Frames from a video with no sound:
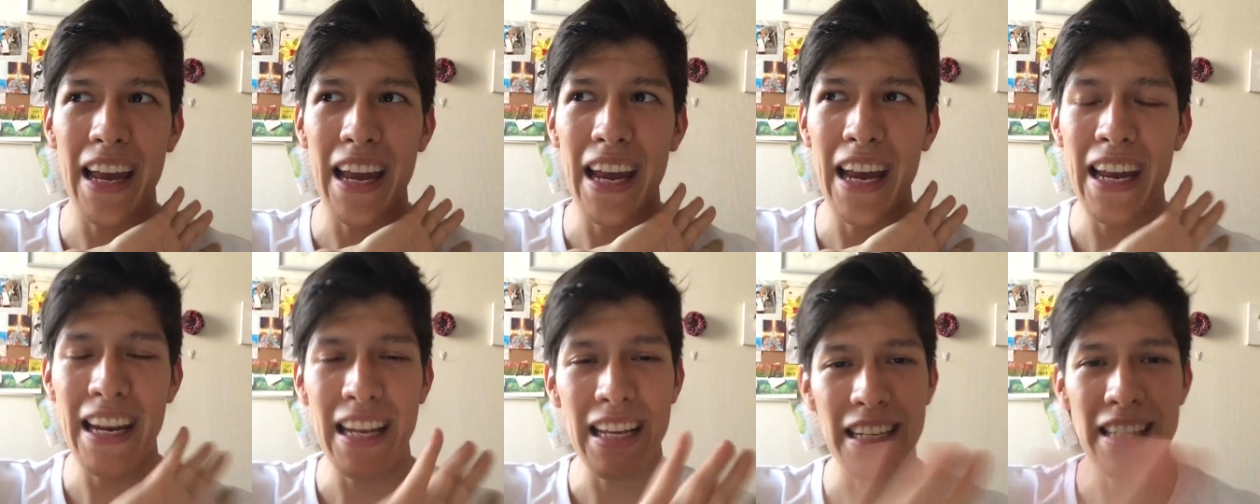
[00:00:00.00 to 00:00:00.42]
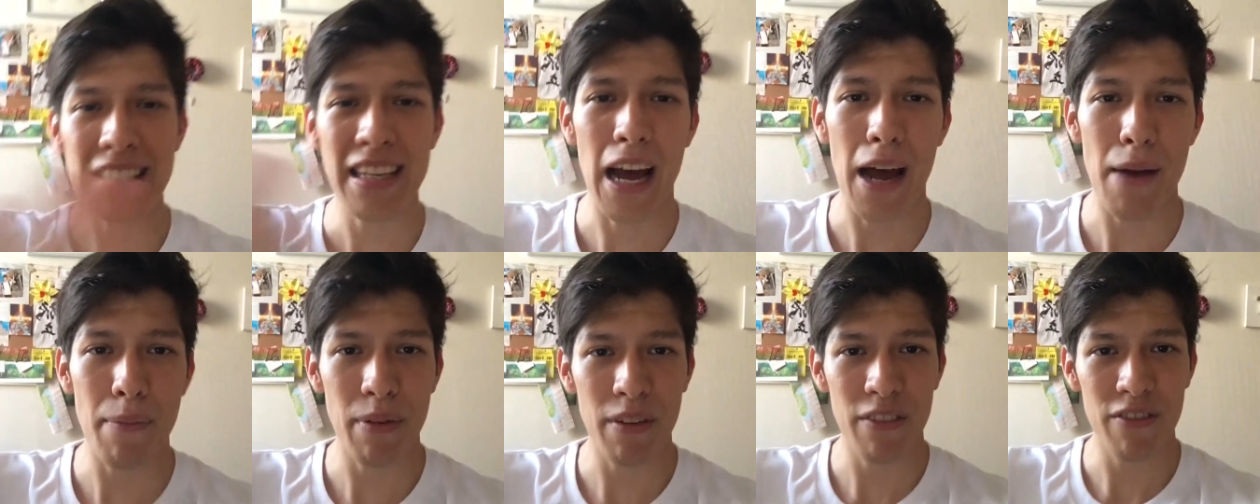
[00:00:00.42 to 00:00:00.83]
any
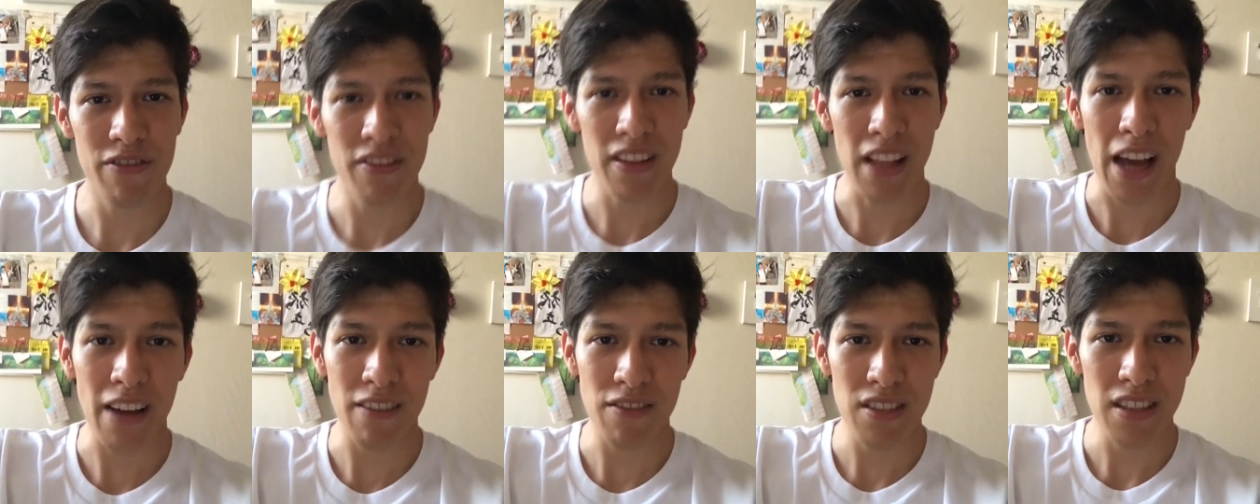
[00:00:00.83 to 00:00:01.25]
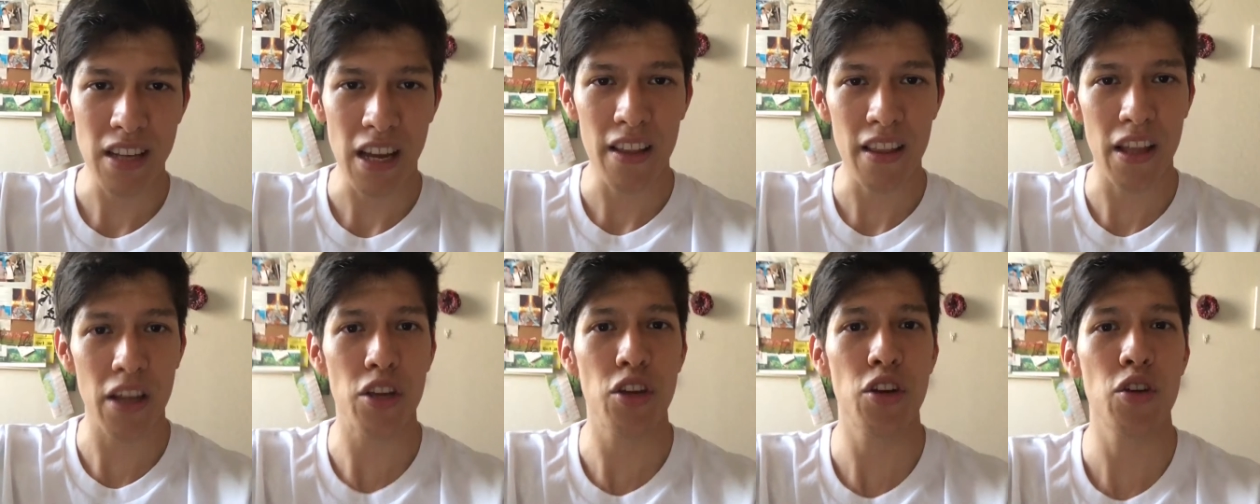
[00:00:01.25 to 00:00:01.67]
type of
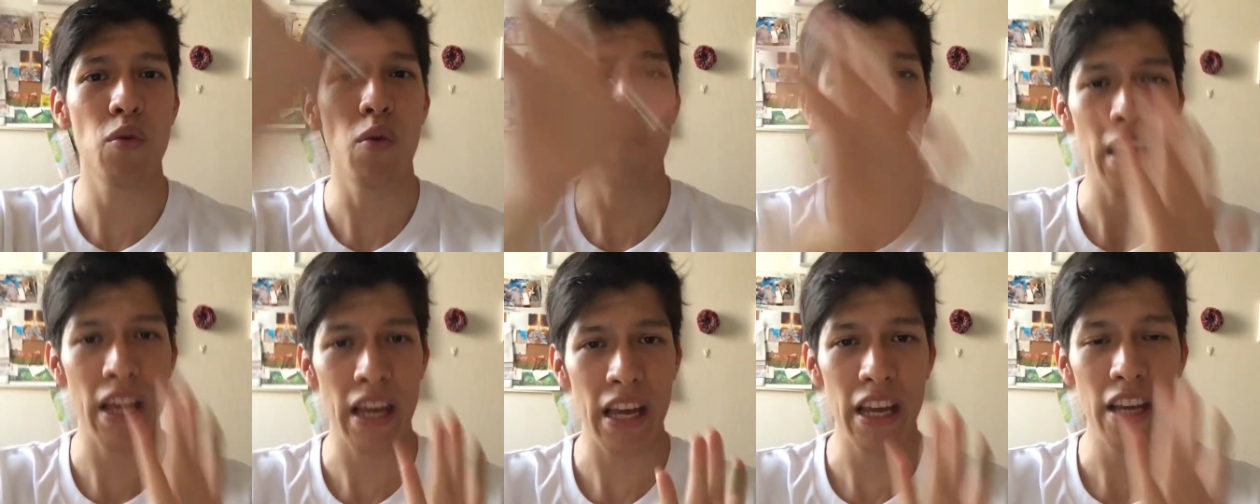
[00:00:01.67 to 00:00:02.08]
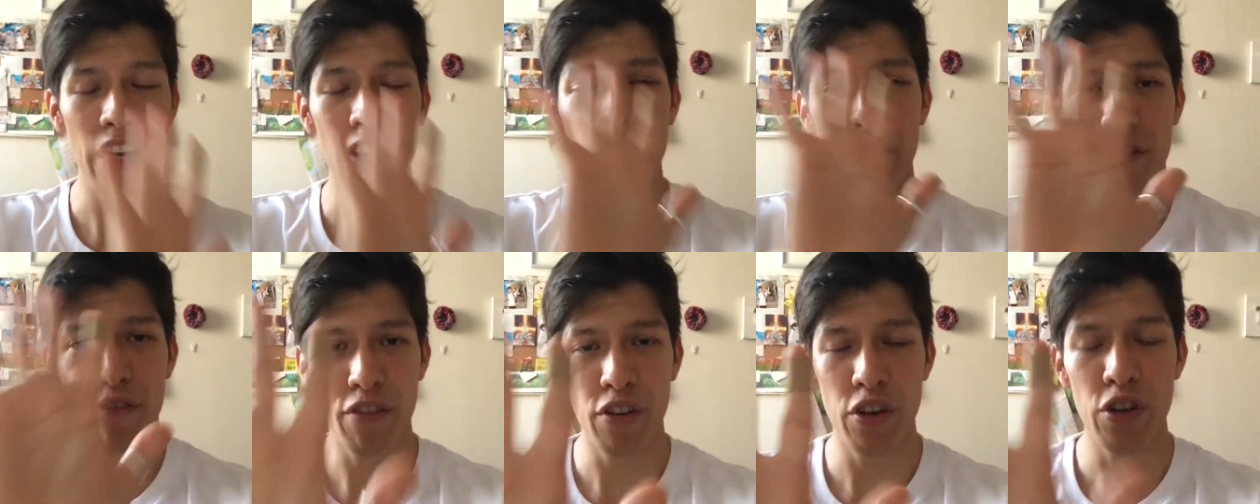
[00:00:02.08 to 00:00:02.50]
lifestyle that you want to eat
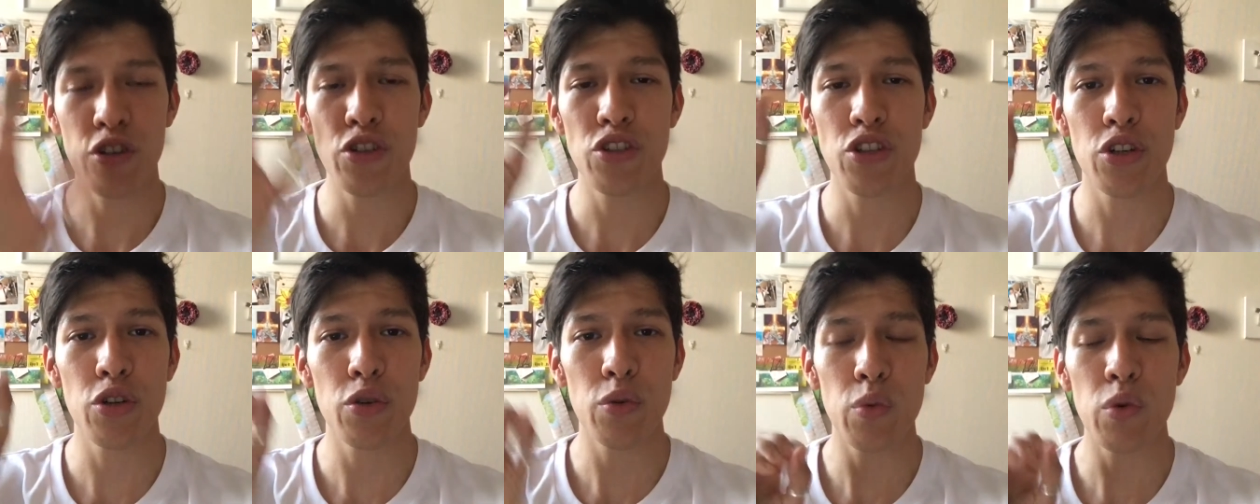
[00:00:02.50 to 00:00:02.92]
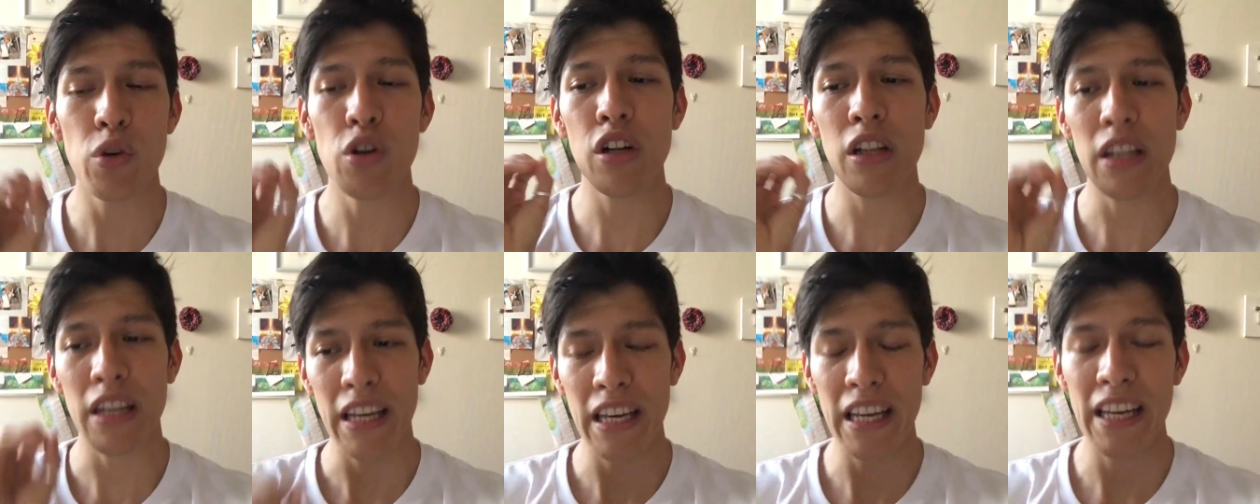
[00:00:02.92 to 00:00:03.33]
your food, you
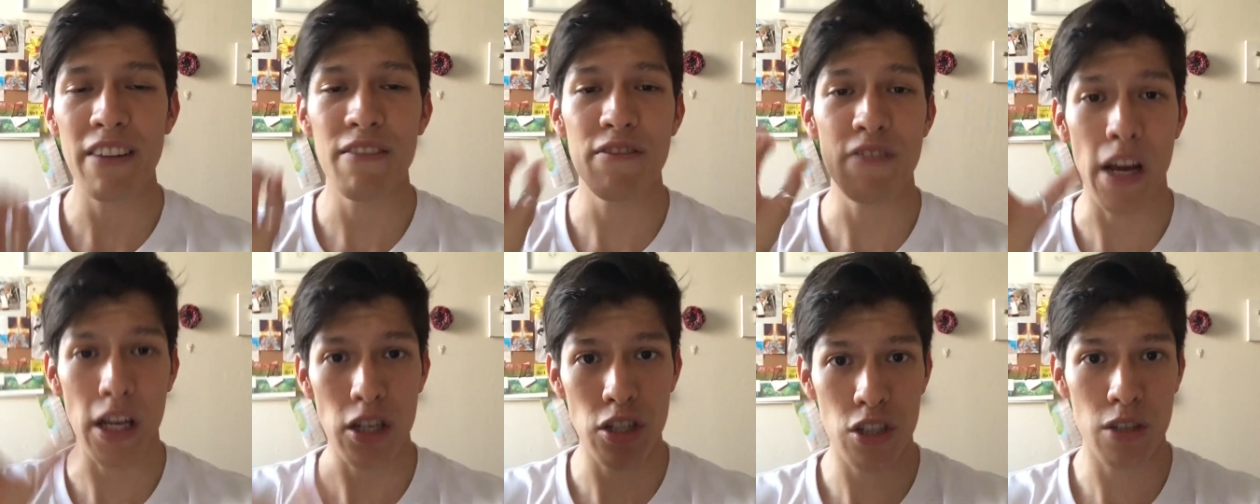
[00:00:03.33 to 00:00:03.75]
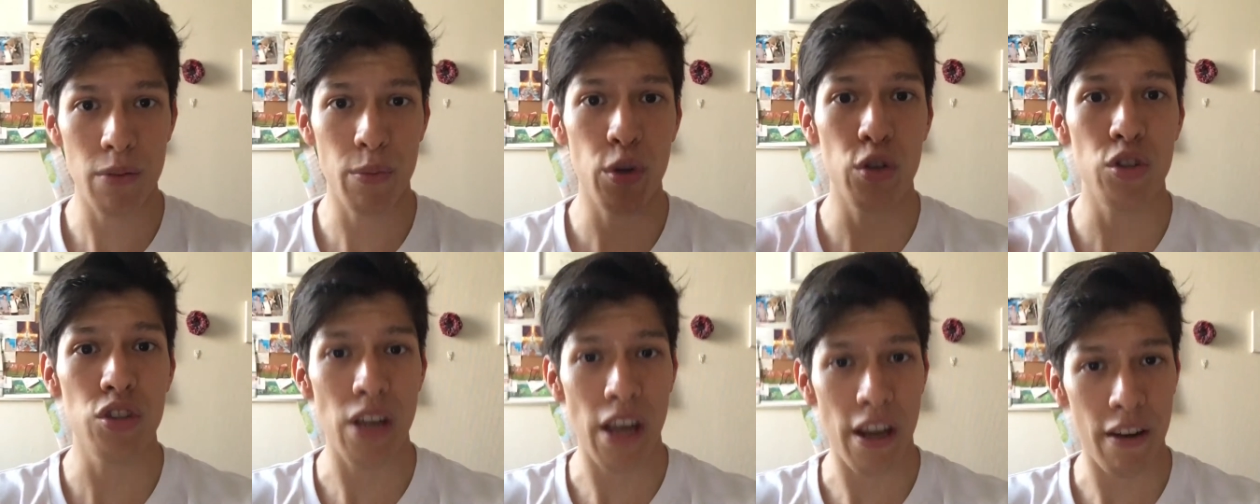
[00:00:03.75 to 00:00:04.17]
will eat
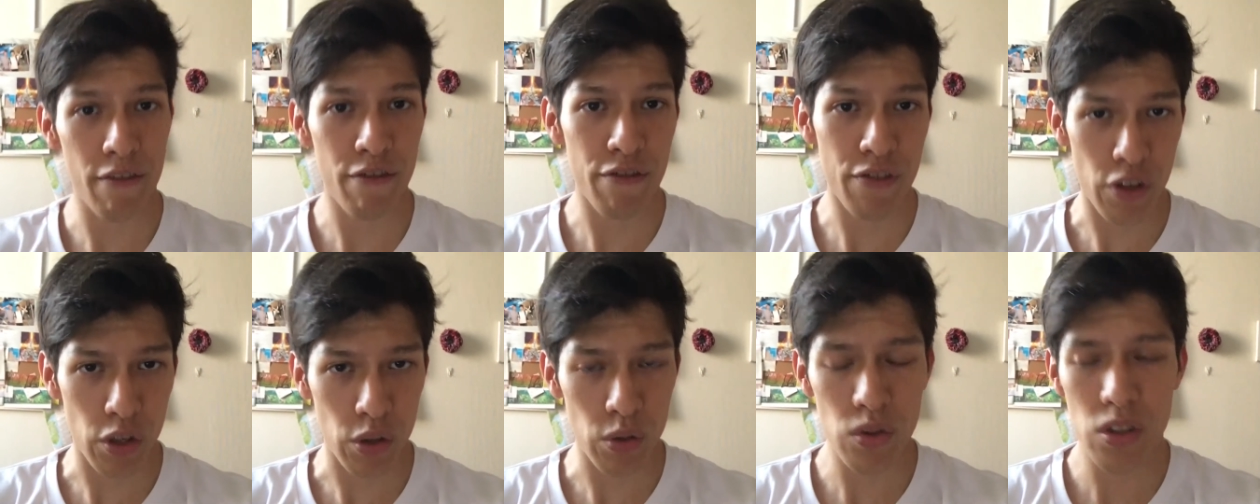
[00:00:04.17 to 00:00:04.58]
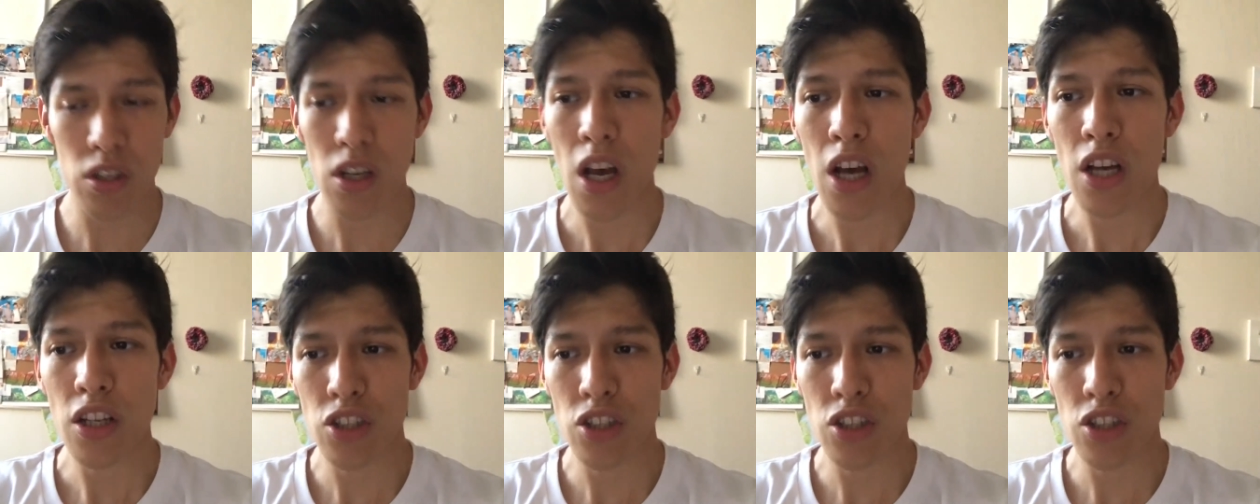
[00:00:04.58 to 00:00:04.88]
vegetables and fruits.